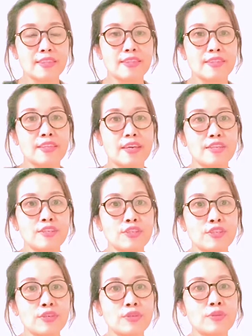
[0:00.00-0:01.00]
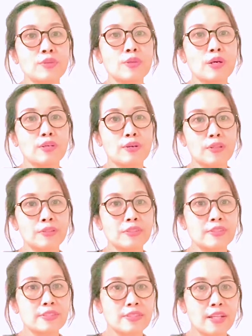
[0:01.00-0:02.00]
that you call
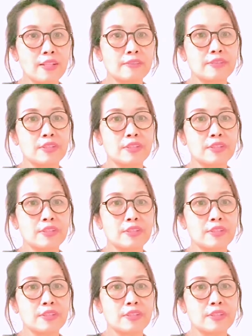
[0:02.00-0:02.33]
yourself